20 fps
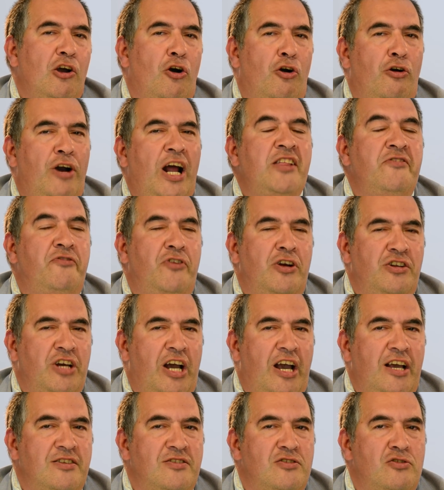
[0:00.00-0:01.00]
or
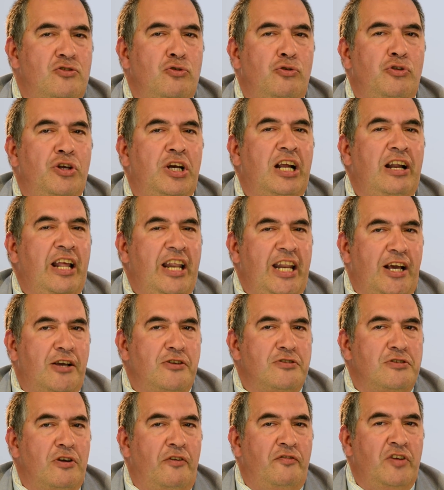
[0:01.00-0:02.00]
advertised through the
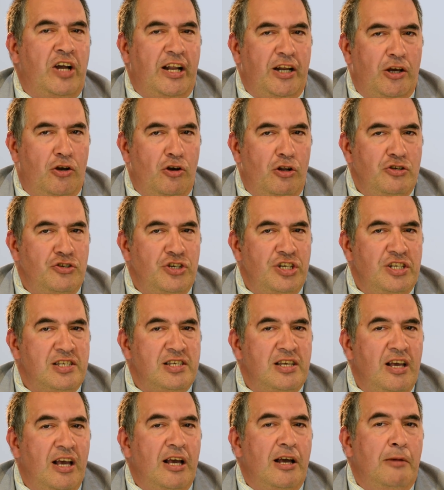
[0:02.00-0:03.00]
clinics of
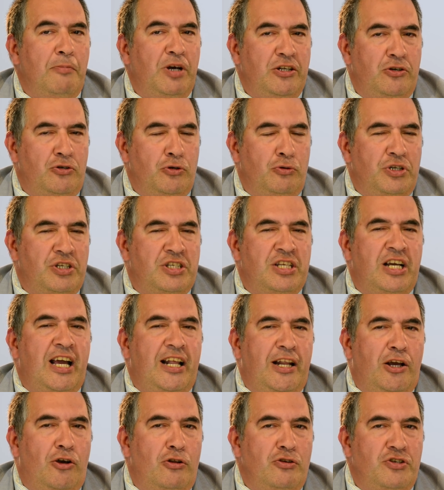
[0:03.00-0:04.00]
gynecologists, but the truth is the
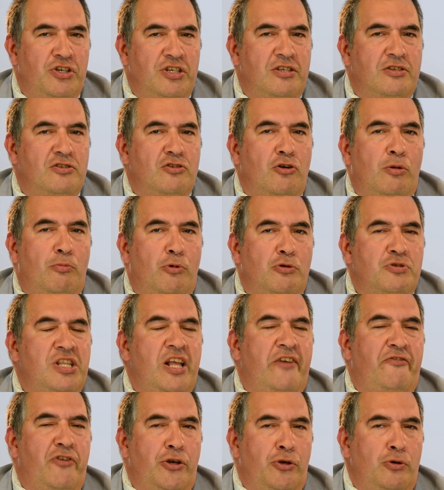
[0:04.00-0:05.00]
gynecologists almost
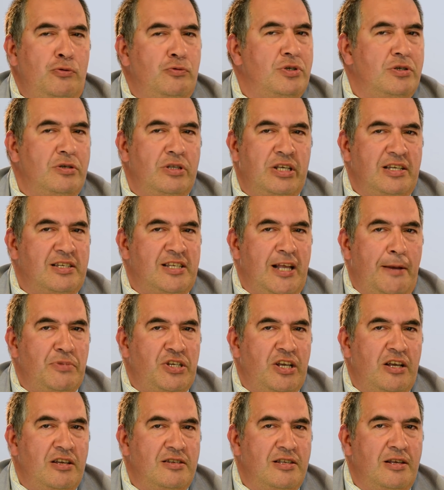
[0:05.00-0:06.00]
never use these stem
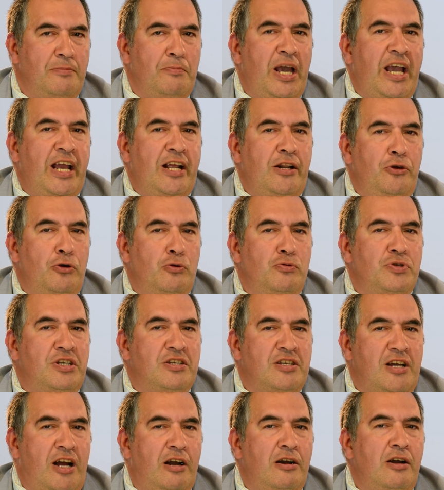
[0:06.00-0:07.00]
cells. The main
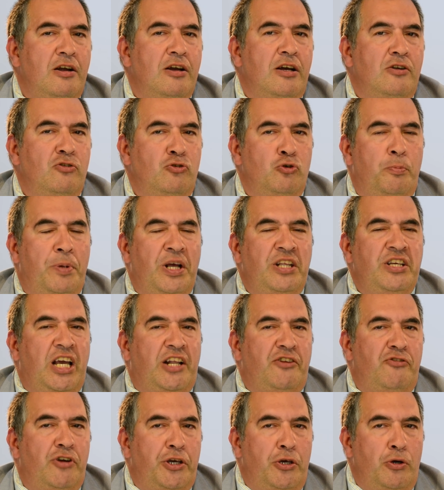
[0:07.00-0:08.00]
uses are through
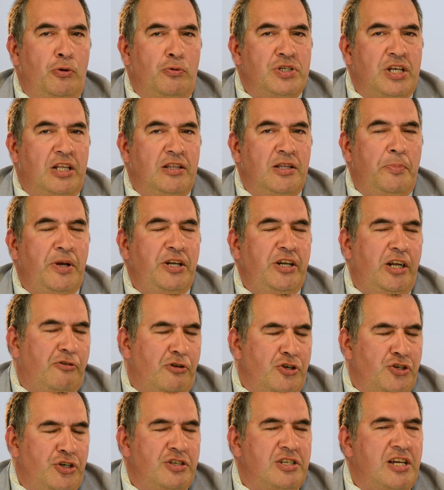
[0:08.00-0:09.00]
pediatric use, and the
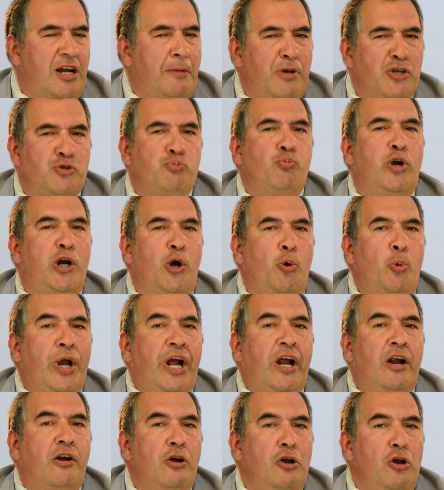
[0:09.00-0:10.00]
pediatricians are much more
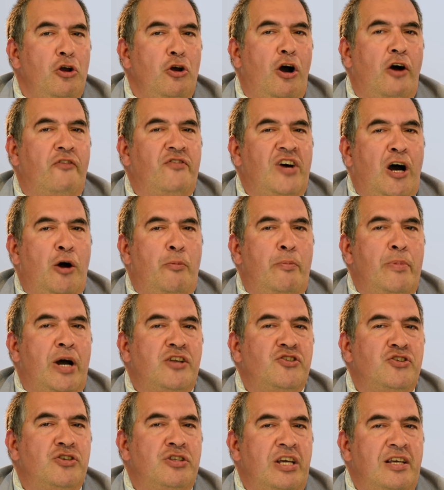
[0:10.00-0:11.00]
aware of how
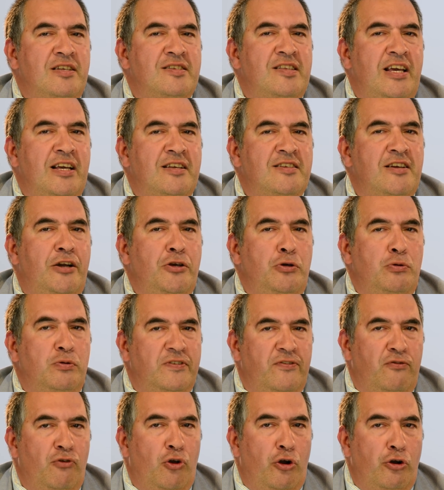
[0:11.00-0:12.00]
much these things are
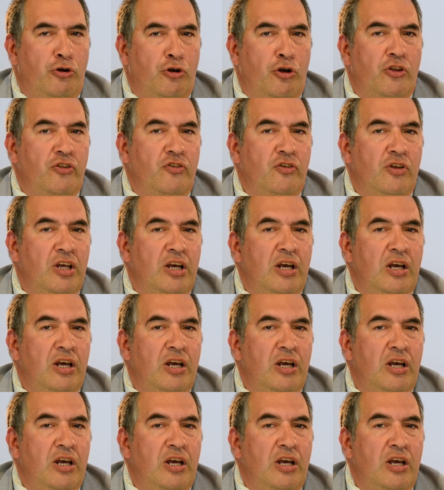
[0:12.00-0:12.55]
useful or not.